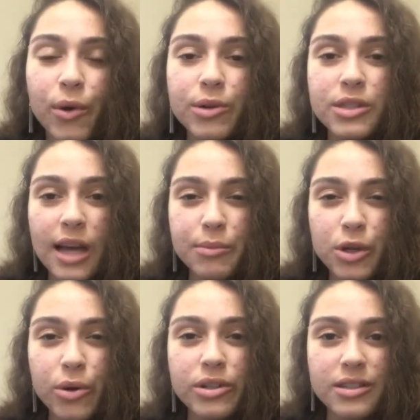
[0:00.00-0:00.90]
when it was time to
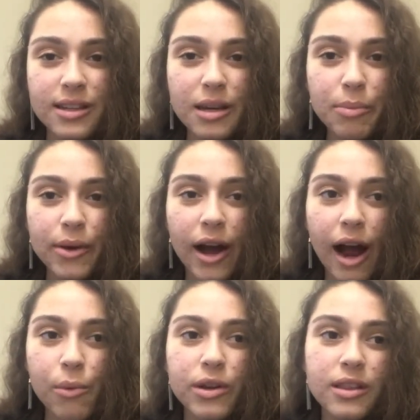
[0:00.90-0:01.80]
go to sleep,
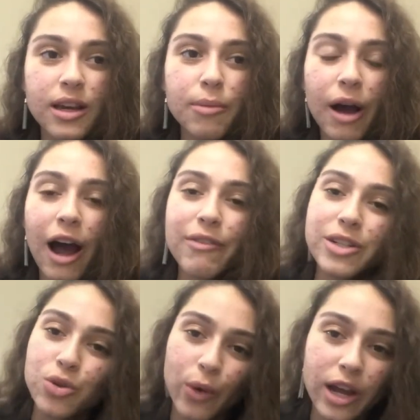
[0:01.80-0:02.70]
I would think about
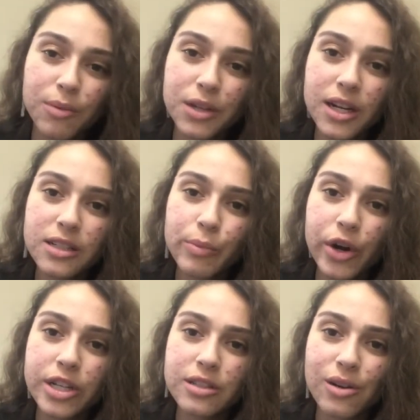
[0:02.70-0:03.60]
having to wake up the next
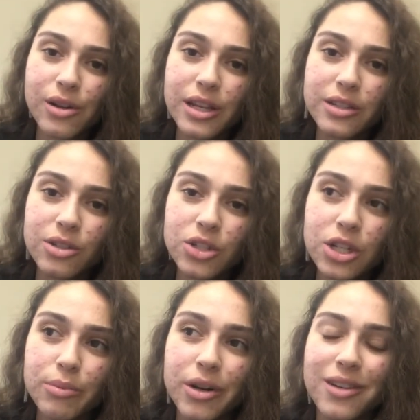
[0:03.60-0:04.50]
morning to go to the
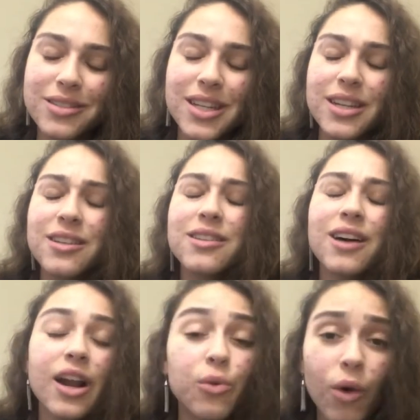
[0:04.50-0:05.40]
internship, and I was like,
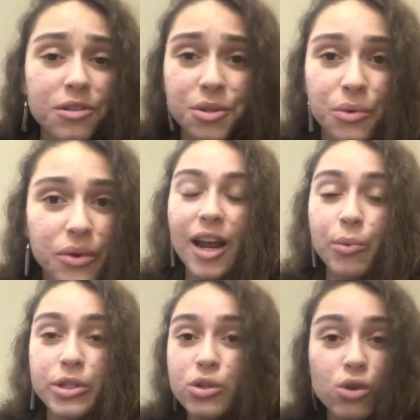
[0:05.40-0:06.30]
I don't want to. It
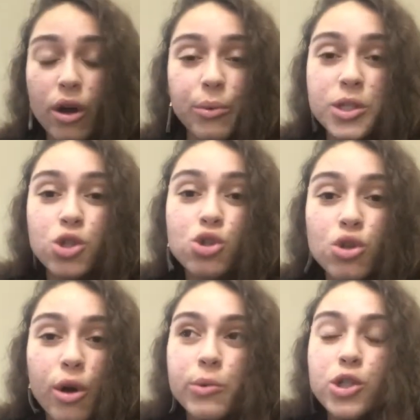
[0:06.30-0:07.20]
was
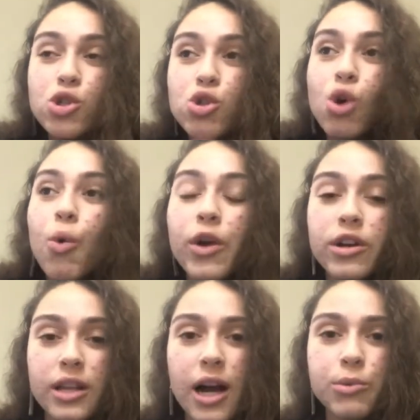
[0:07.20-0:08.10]
so
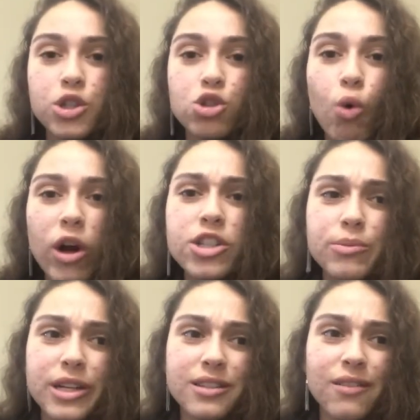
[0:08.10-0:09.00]
weird. Like, I would just question
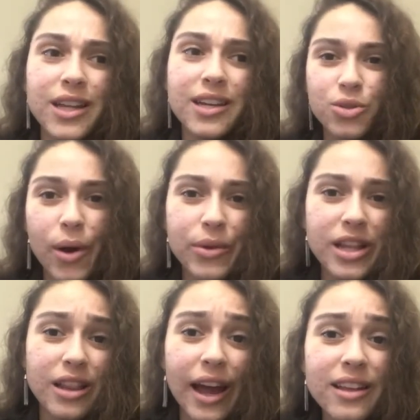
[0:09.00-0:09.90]
myself, like, do I
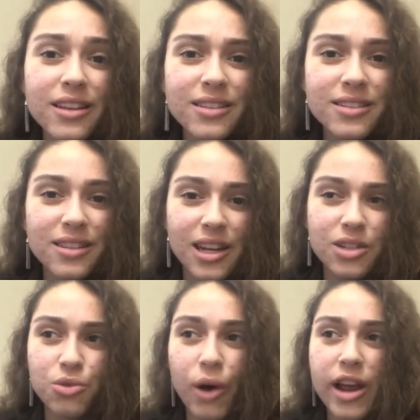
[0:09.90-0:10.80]
really like this?
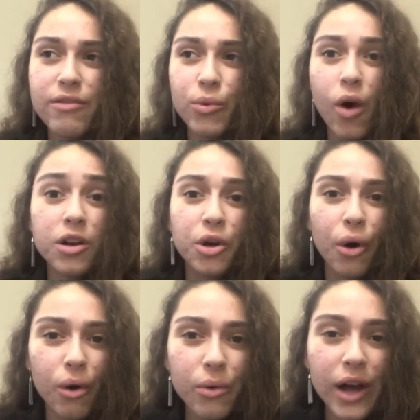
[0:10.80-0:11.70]
Like, do I even want to
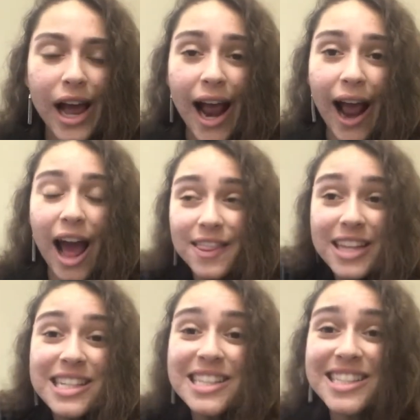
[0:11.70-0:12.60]
go? And
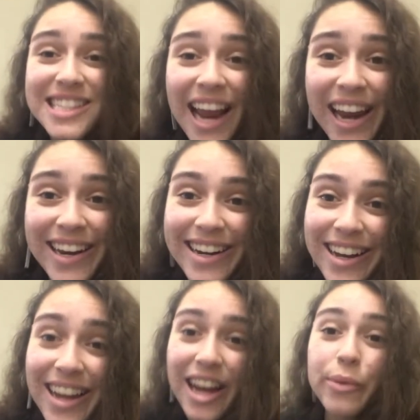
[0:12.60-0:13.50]
that's insane.
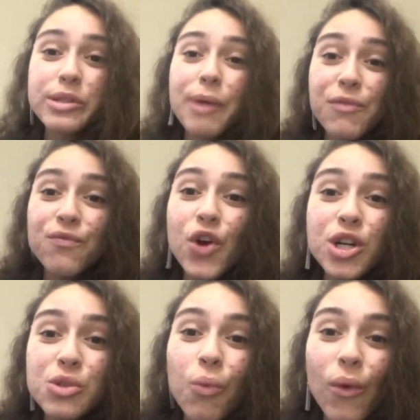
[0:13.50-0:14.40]
It was my
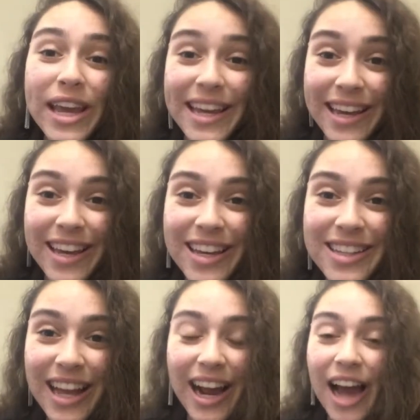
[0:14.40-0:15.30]
first week.
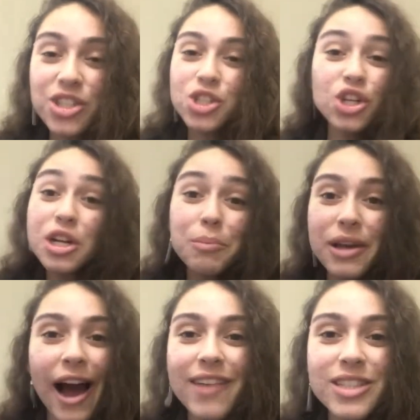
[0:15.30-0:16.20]
Like, I shouldn't
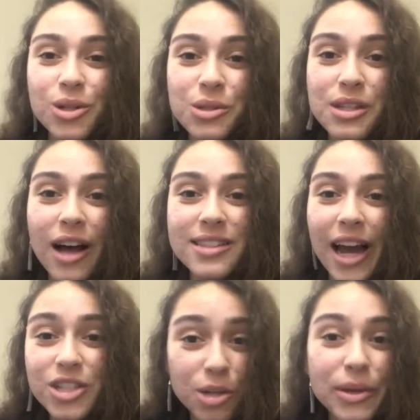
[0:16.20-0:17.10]
be having those thoughts.
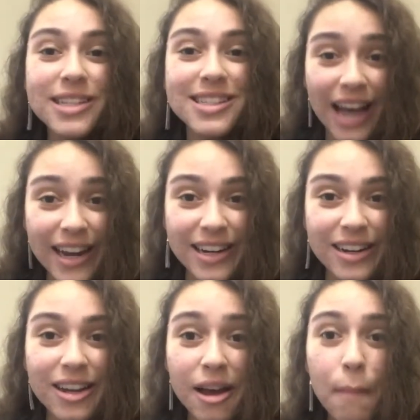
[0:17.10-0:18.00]
I should be
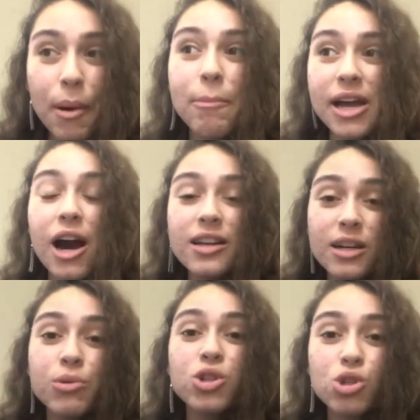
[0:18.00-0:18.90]
excited. But because
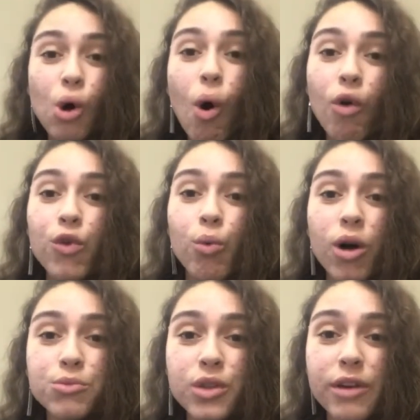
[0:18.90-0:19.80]
I was so
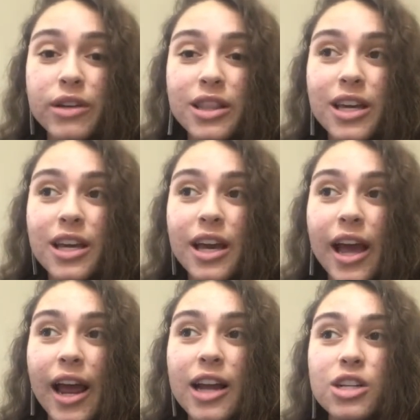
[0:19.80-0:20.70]
overwhelmed with everything,
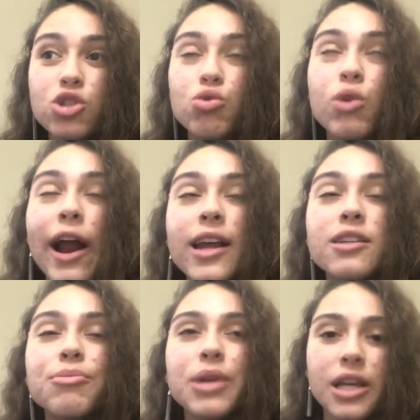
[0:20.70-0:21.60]
it
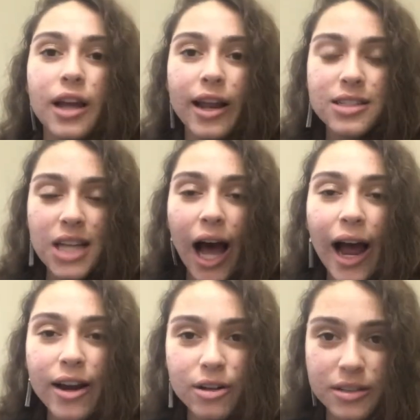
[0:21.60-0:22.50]
drained me
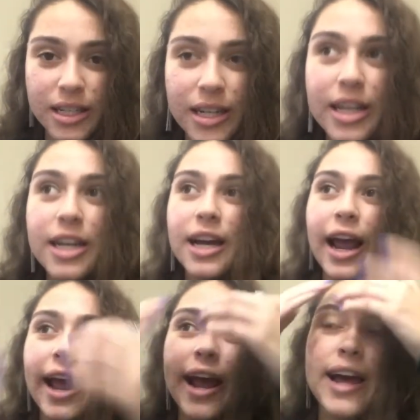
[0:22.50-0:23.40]
entirely.
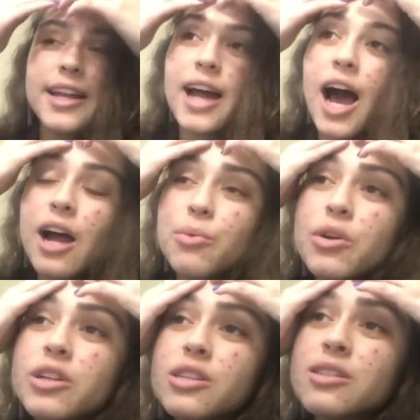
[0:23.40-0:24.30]
And I
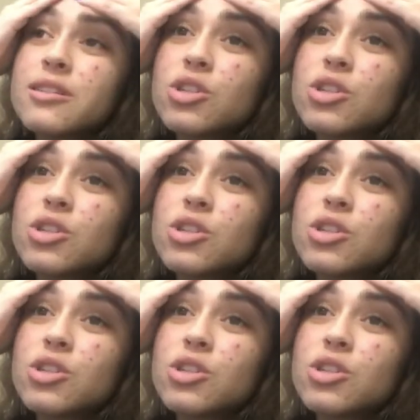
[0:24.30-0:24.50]
was